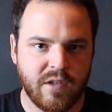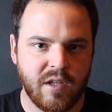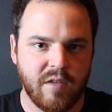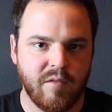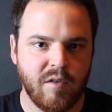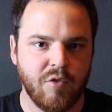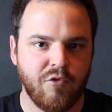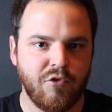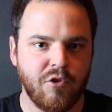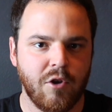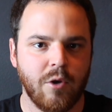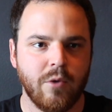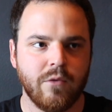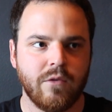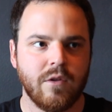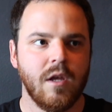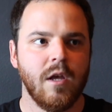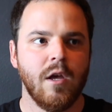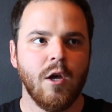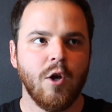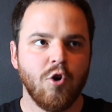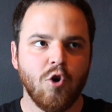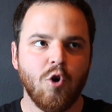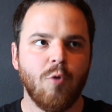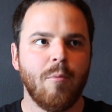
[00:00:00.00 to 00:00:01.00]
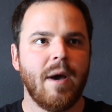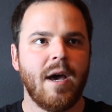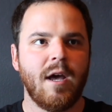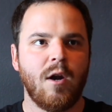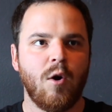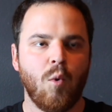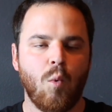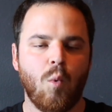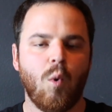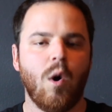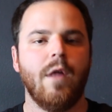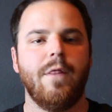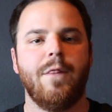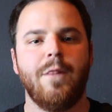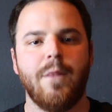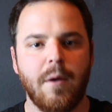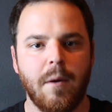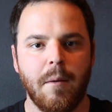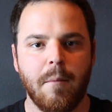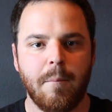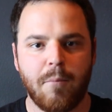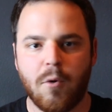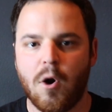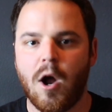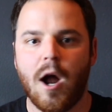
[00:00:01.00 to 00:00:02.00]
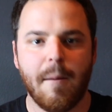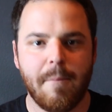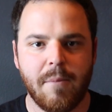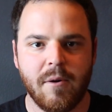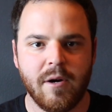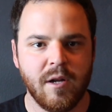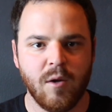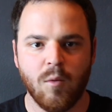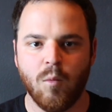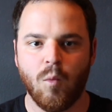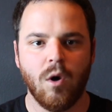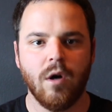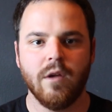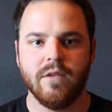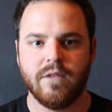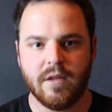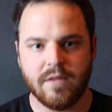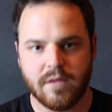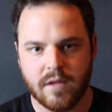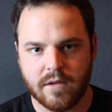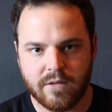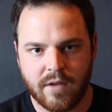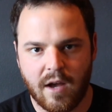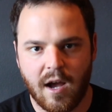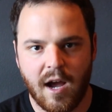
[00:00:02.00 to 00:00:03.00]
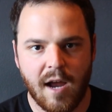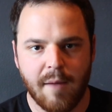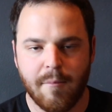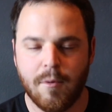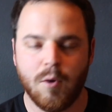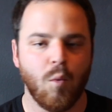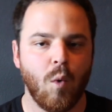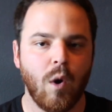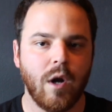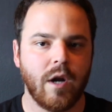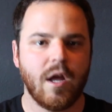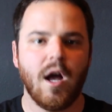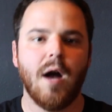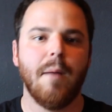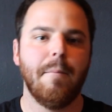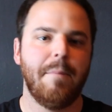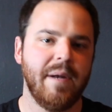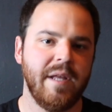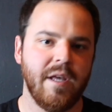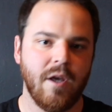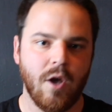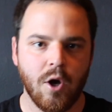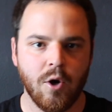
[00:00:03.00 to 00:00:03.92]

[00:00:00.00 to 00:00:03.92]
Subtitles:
TV shows no matter what the property was at the time or what company